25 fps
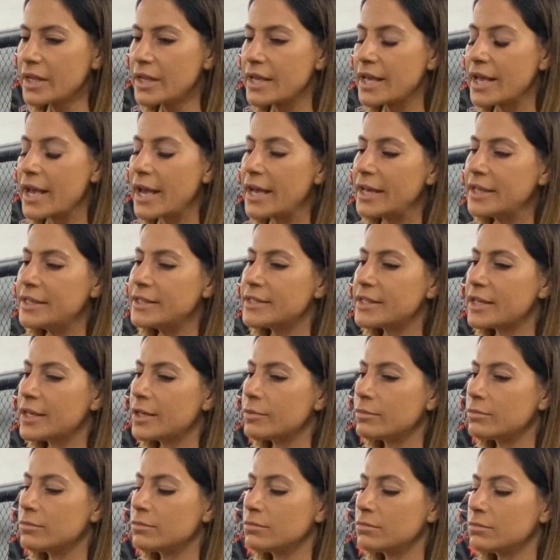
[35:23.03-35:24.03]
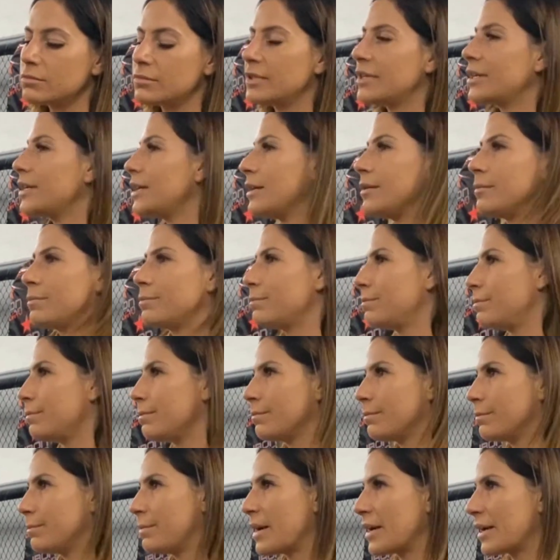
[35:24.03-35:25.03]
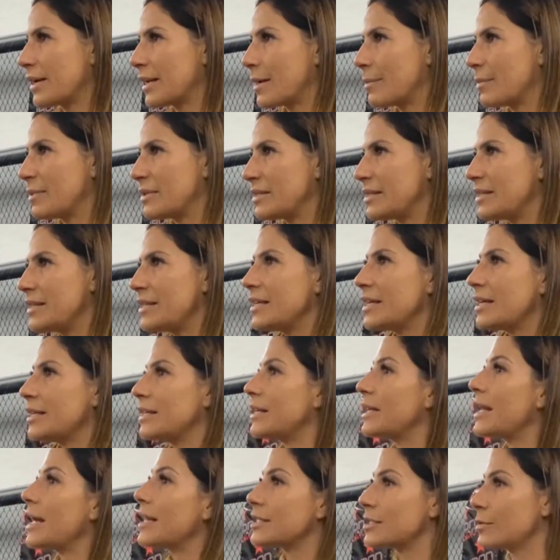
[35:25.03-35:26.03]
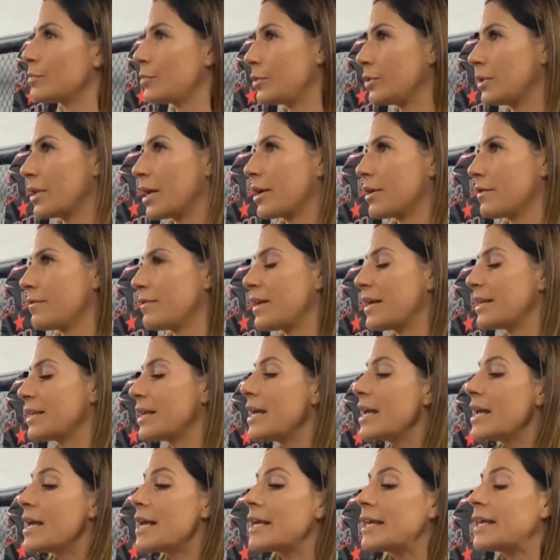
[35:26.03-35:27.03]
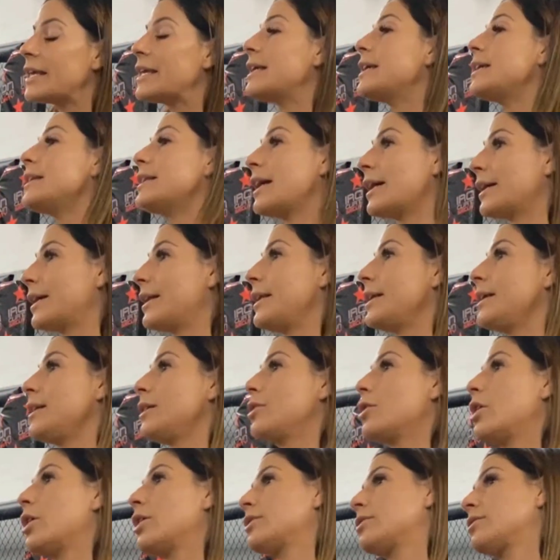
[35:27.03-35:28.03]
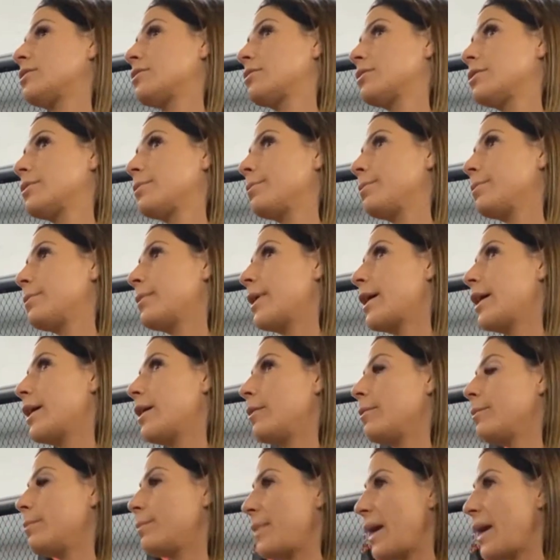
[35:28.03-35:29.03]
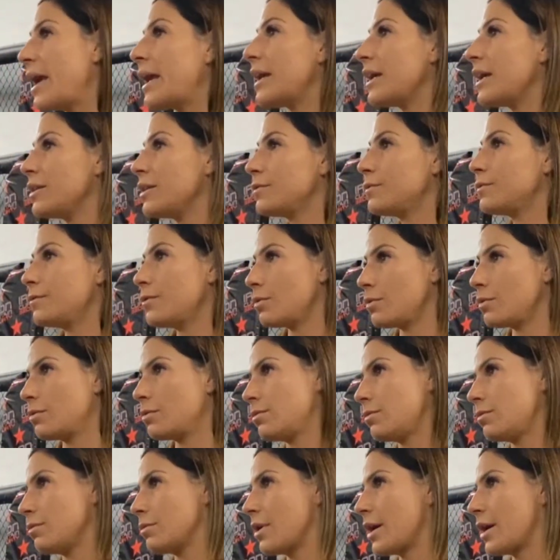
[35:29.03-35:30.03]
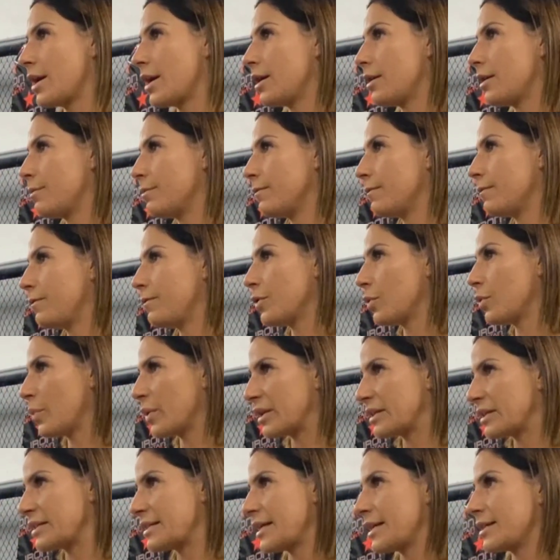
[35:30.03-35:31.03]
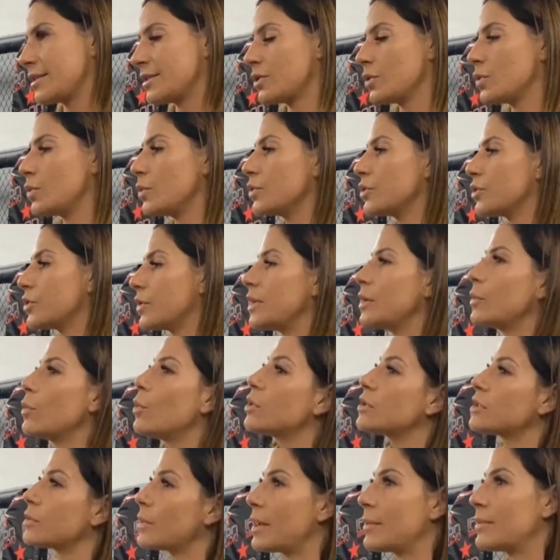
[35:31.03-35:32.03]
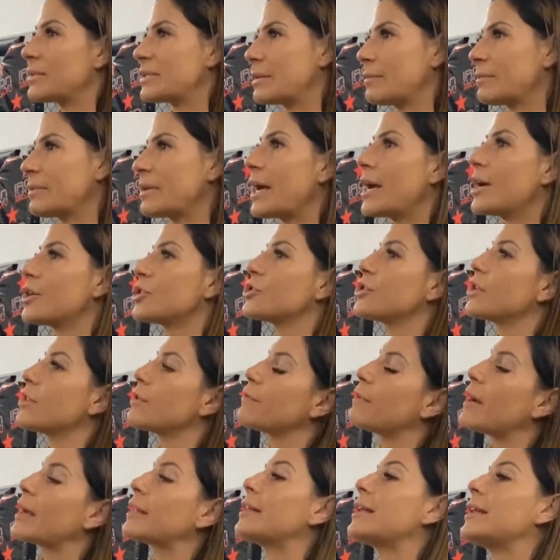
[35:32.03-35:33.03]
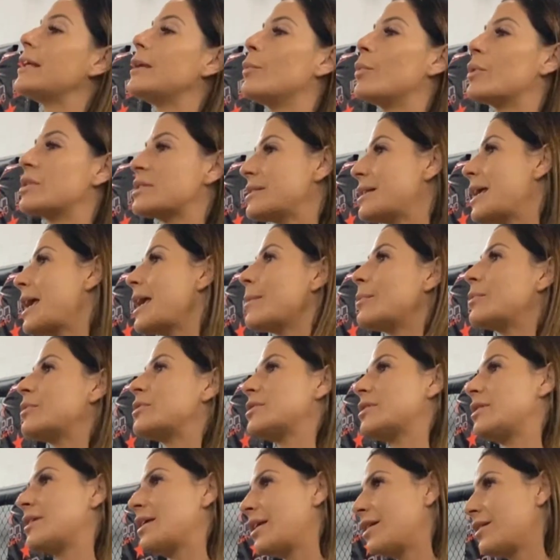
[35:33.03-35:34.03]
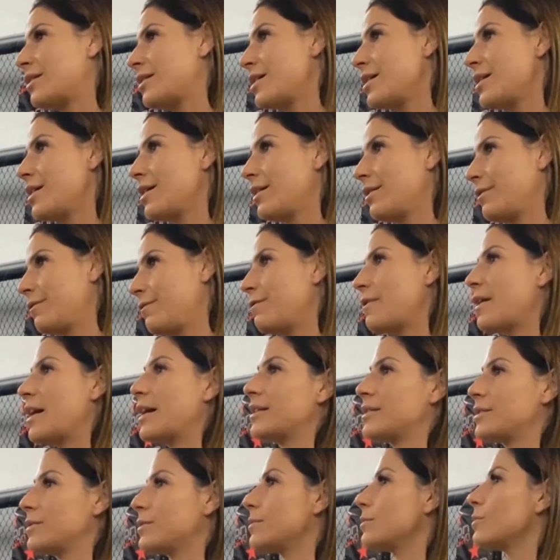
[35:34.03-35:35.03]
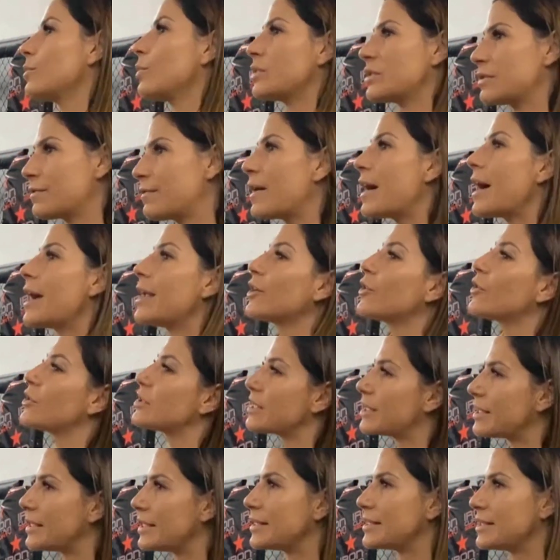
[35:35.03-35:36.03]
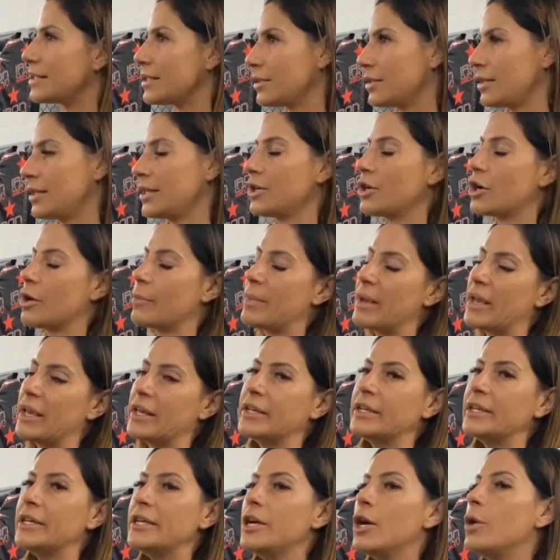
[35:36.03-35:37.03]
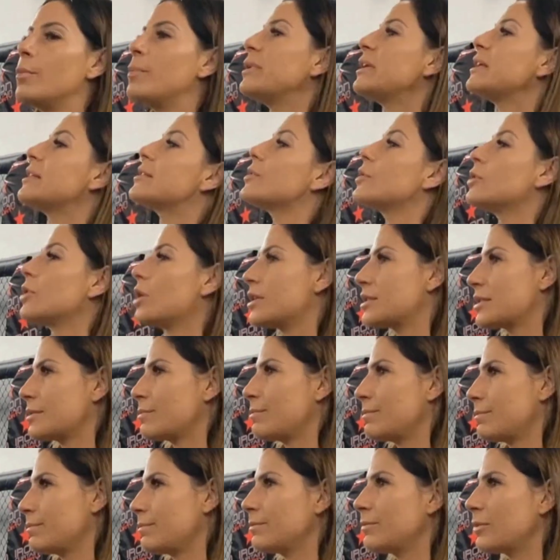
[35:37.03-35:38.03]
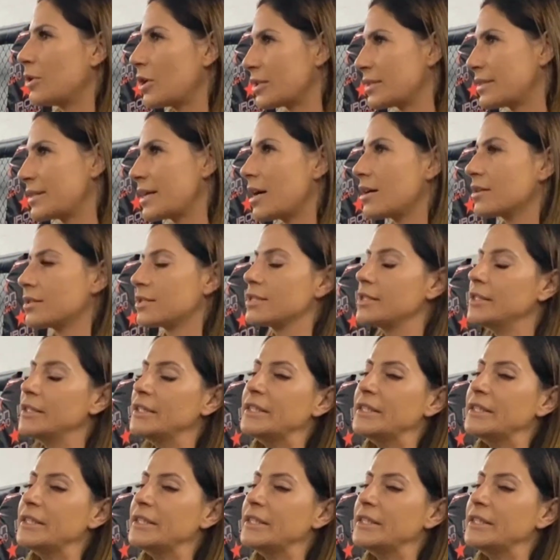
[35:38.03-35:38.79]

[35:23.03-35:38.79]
And um, he buggered up his knee and then had to pull out of that. He luckily got uh, paid for mm. um, for the winner takes it all. So yeah. he walked away with some cash. So the fact that he wasn't able to then fight was fine because at least he, he got paid. But he still lost lost out. Mm.